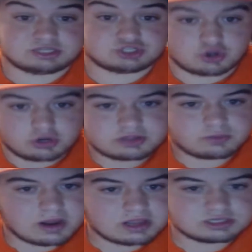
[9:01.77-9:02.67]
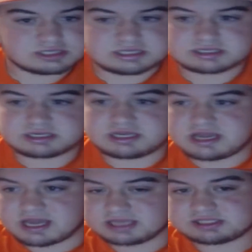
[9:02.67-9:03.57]
good in the regular season. He
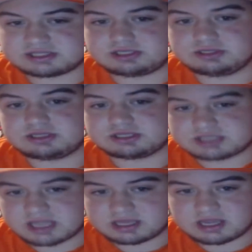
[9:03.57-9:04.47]
gets to the Stanley